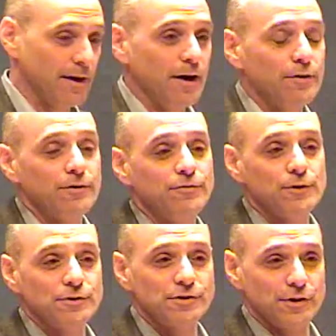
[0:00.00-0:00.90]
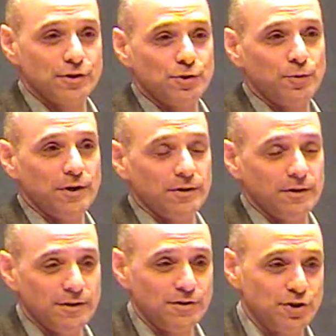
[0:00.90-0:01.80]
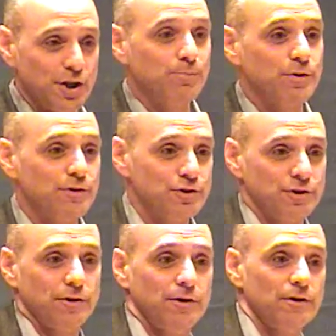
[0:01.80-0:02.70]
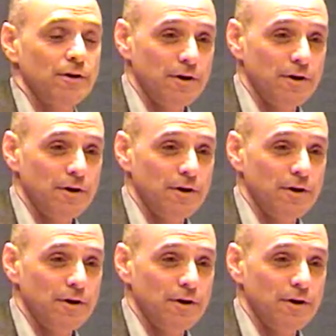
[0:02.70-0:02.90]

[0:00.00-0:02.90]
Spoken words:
other foods that are sweetened. It's cheaper than sugar,